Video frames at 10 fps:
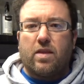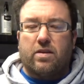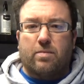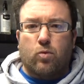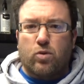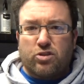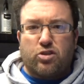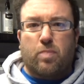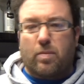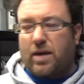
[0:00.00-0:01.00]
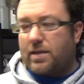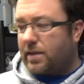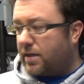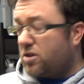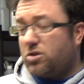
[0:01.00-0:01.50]
The number one super
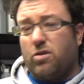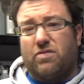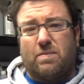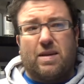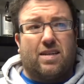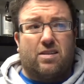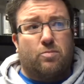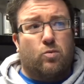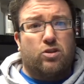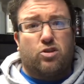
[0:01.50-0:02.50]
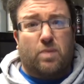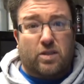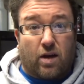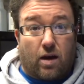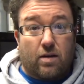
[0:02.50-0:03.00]
branding. So if they made a number one super
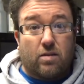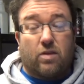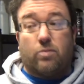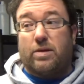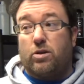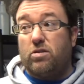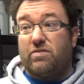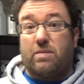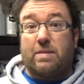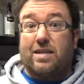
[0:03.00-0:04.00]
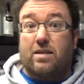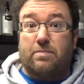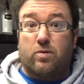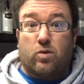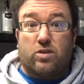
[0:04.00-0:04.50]
tar, that would be good. If they made a
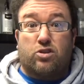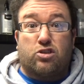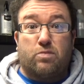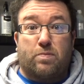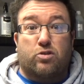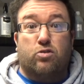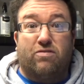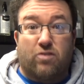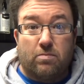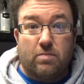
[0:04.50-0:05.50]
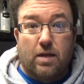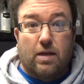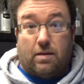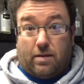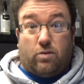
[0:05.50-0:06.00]
number one super snow foam,
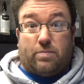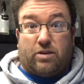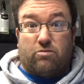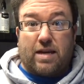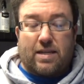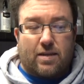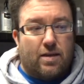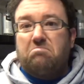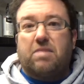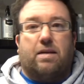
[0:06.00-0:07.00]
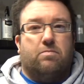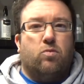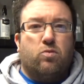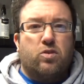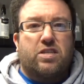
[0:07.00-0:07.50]
that would be great. Yeah,
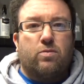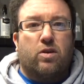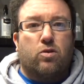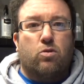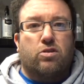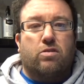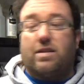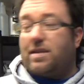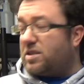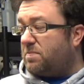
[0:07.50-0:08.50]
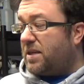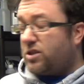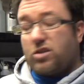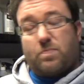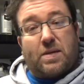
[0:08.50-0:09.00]
well, we'll see what goes on. This
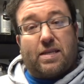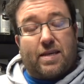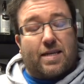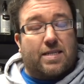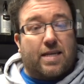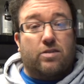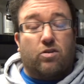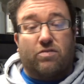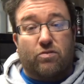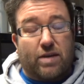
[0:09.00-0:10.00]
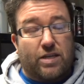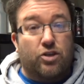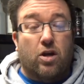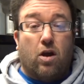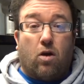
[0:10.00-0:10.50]
might just be the extent of the
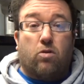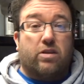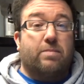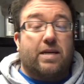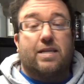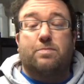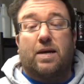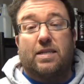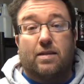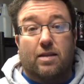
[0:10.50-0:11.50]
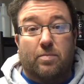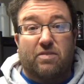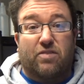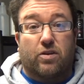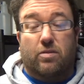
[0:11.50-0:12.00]
range, or they might expand it a little
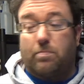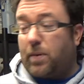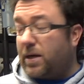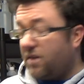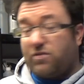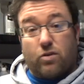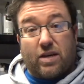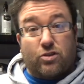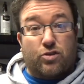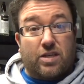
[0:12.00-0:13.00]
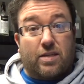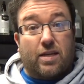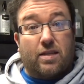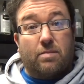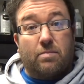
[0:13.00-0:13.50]
bit further. But if you're interested
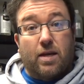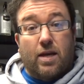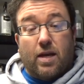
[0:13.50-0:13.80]
in them,